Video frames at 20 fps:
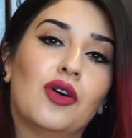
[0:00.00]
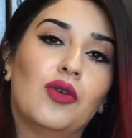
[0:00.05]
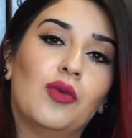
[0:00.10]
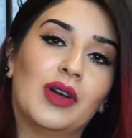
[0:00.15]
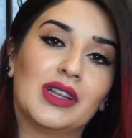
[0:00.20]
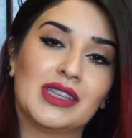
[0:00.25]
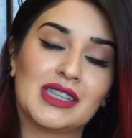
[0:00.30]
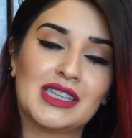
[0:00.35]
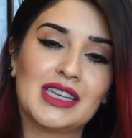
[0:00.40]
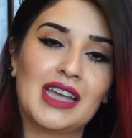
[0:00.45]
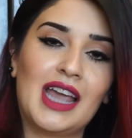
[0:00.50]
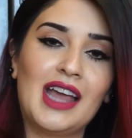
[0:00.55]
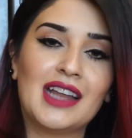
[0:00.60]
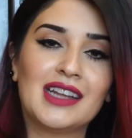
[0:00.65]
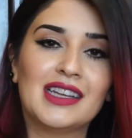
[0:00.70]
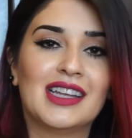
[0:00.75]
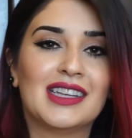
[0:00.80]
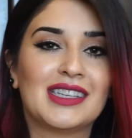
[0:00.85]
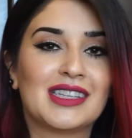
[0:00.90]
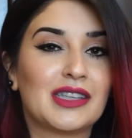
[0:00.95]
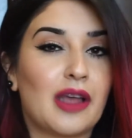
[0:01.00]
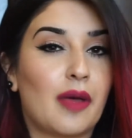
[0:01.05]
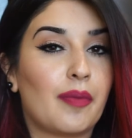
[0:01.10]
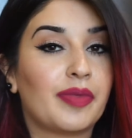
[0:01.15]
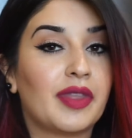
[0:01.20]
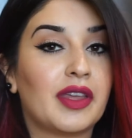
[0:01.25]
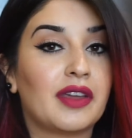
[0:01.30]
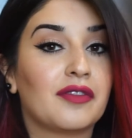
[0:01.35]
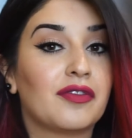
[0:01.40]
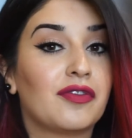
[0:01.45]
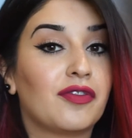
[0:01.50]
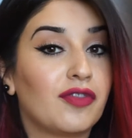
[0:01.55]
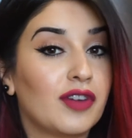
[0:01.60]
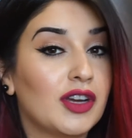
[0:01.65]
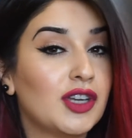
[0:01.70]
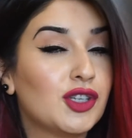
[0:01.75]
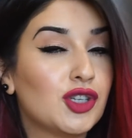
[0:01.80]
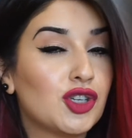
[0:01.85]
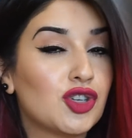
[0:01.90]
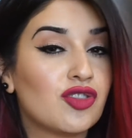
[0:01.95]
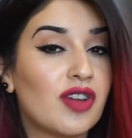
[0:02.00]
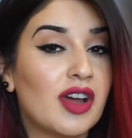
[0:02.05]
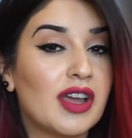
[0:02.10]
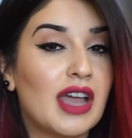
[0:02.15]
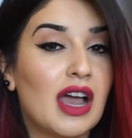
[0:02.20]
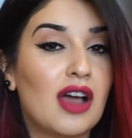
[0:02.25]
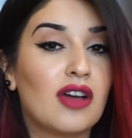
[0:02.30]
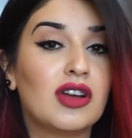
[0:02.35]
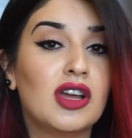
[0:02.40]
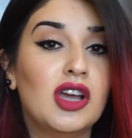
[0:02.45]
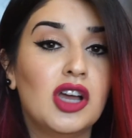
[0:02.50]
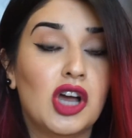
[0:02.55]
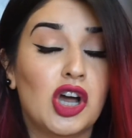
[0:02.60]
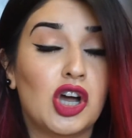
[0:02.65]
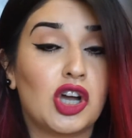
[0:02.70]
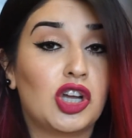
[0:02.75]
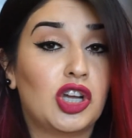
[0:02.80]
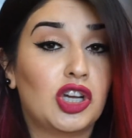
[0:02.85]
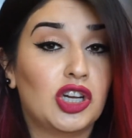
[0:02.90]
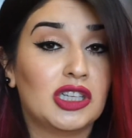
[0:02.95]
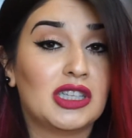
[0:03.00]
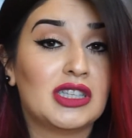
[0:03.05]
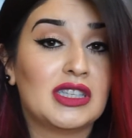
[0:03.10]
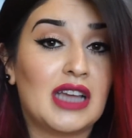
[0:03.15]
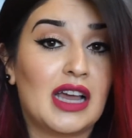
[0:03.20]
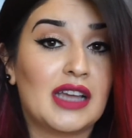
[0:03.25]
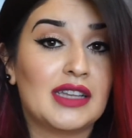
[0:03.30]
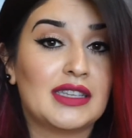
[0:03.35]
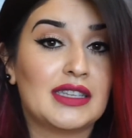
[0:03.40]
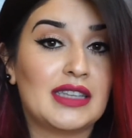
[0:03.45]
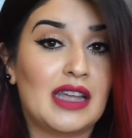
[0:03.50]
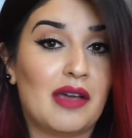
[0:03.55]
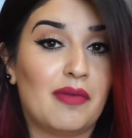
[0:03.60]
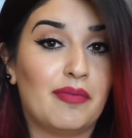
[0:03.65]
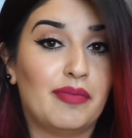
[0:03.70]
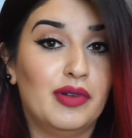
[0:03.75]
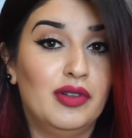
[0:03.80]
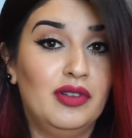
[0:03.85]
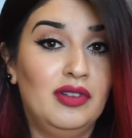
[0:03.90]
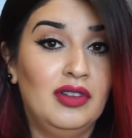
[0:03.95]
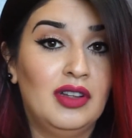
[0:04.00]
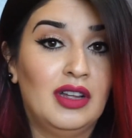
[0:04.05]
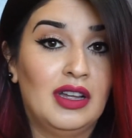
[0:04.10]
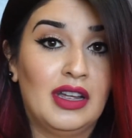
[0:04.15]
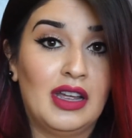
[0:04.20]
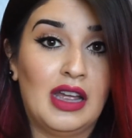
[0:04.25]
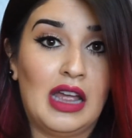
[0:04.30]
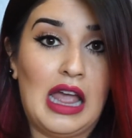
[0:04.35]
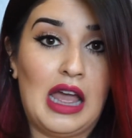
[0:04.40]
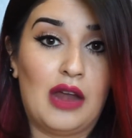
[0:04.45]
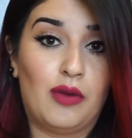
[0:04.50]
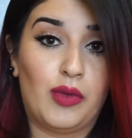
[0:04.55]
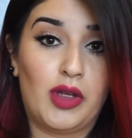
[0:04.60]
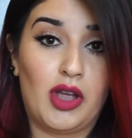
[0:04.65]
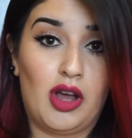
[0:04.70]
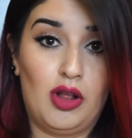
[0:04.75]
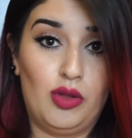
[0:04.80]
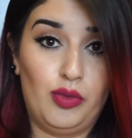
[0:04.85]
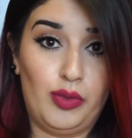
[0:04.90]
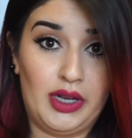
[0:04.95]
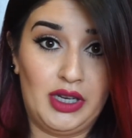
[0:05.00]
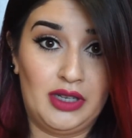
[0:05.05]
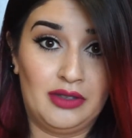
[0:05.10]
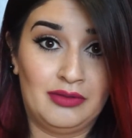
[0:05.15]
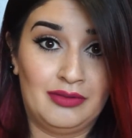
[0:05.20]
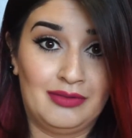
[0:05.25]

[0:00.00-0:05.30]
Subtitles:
Once again, something free to try out, a good size sample, and we all win.